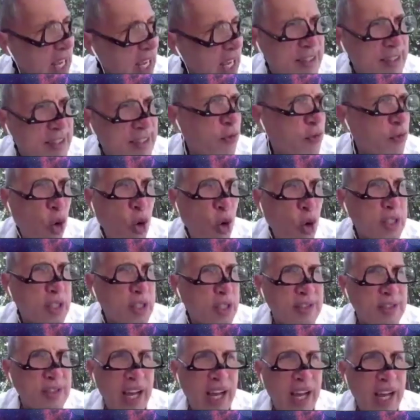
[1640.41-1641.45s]
Yes, of
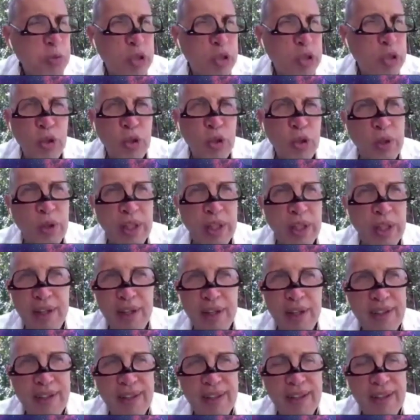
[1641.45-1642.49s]
course,
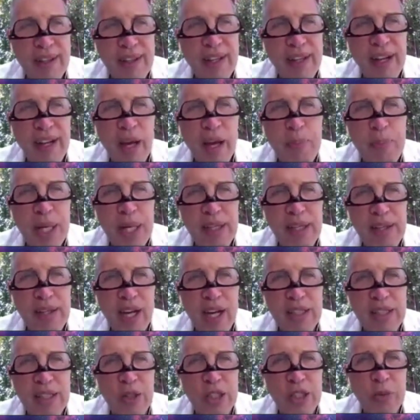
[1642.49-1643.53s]
absolutely. Can I be a
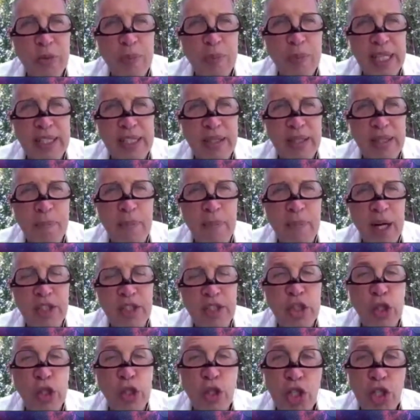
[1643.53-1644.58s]
doctor in space?
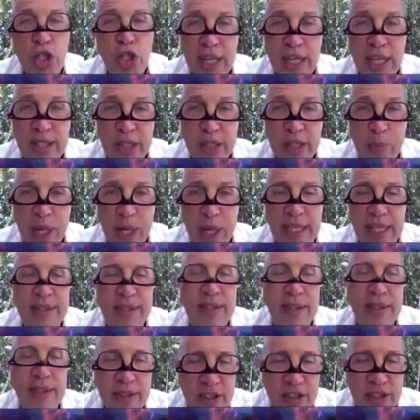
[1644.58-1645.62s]
A surgeon in
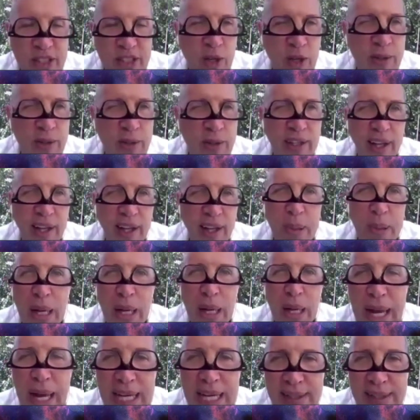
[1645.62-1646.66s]
space? Certainly, it'd
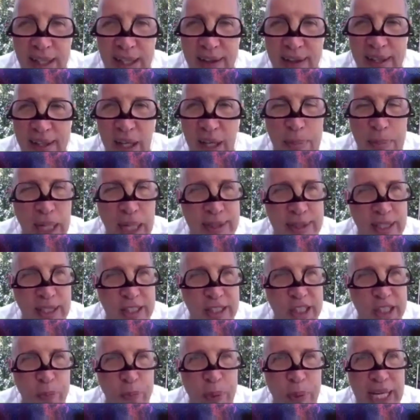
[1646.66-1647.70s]
be amazing. Think about
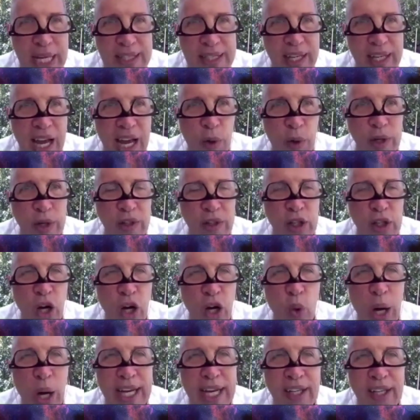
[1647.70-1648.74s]
this, space, how it
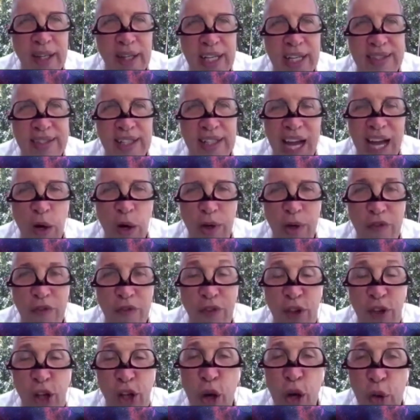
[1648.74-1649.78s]
coagulates and how it
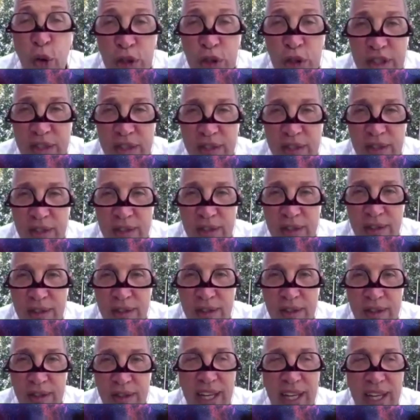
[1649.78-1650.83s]
floats
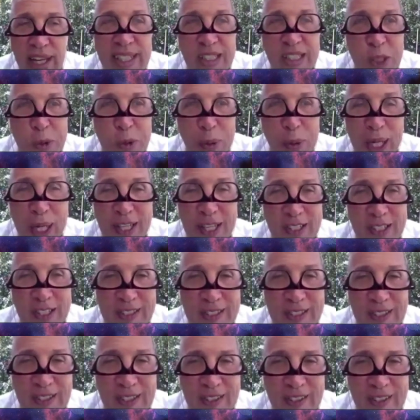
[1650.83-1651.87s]
in
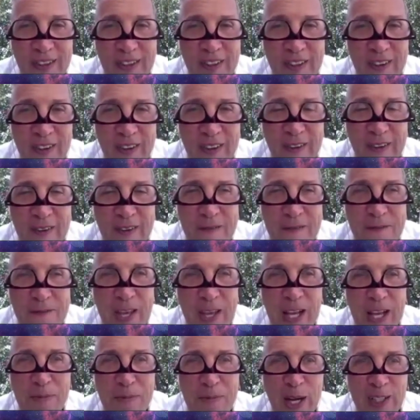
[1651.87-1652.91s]
space.
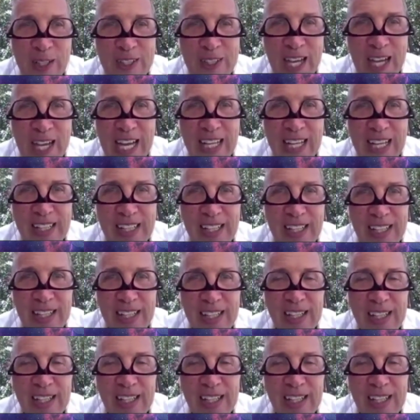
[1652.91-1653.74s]
Think about that.